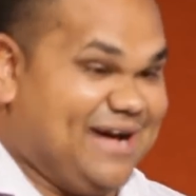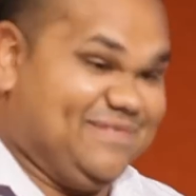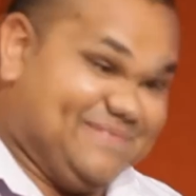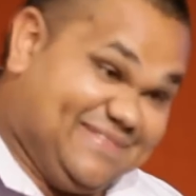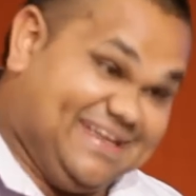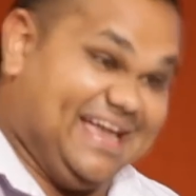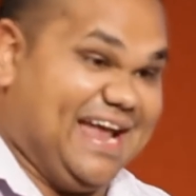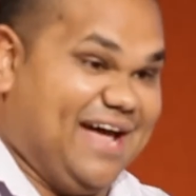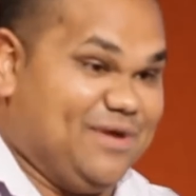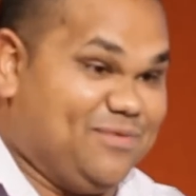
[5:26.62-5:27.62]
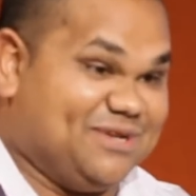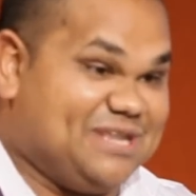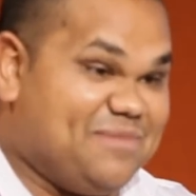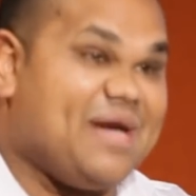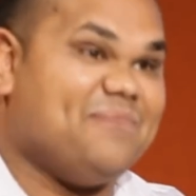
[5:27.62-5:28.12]
um, you know, it
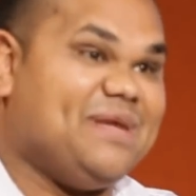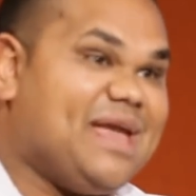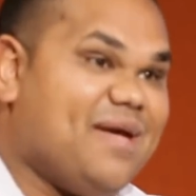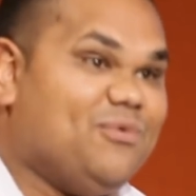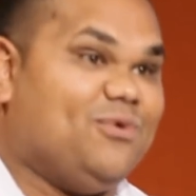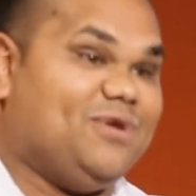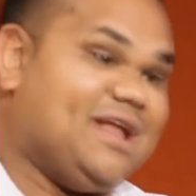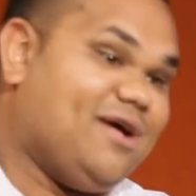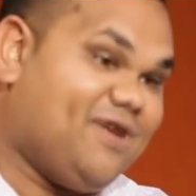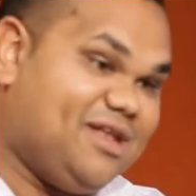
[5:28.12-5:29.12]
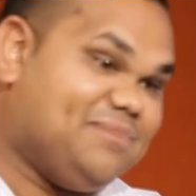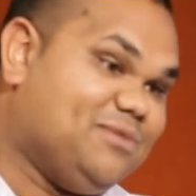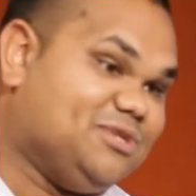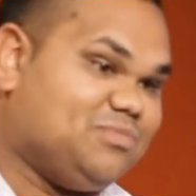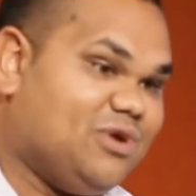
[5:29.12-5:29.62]
wasn't about me no more. You know, I had to
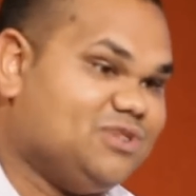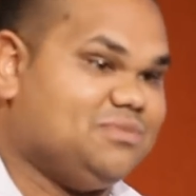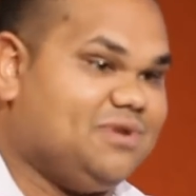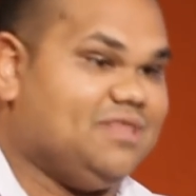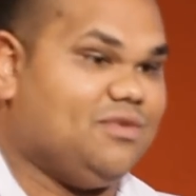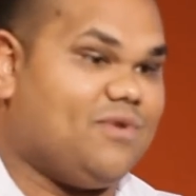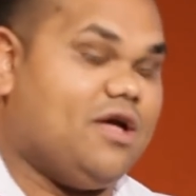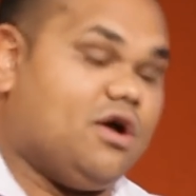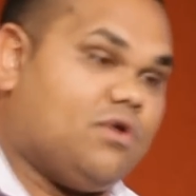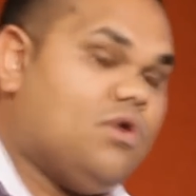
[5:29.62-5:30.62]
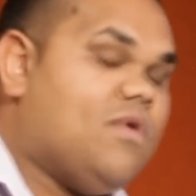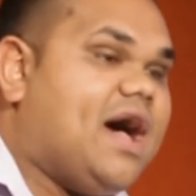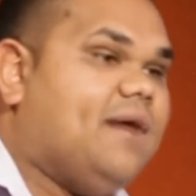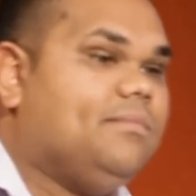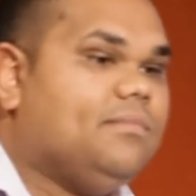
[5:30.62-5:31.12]
be responsible in the way I grew
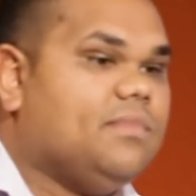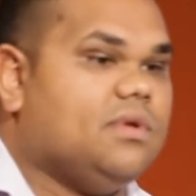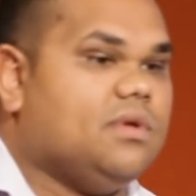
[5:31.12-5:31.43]
up.